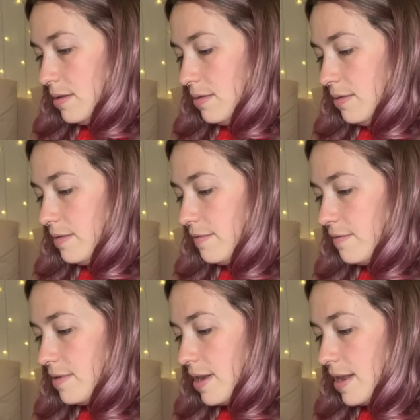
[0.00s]
on the
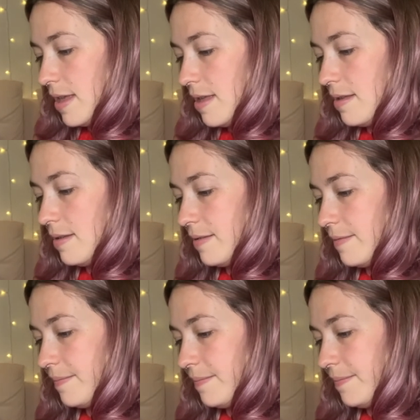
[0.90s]
front there.
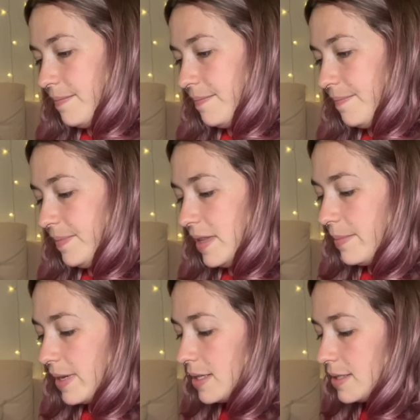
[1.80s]

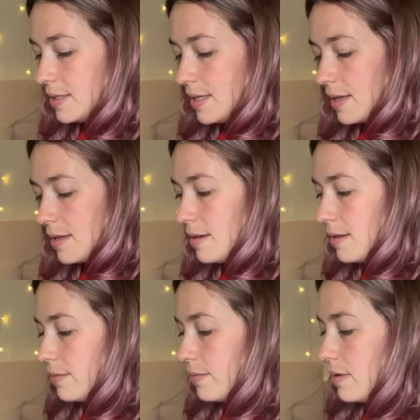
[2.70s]
Let's take
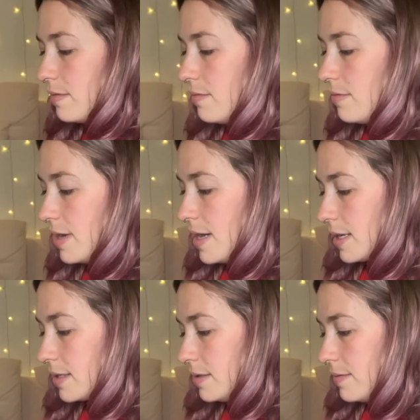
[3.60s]
another one right
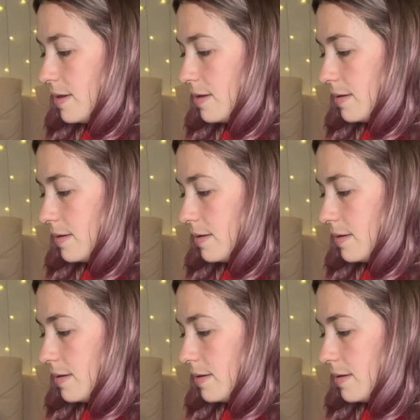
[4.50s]
next to it.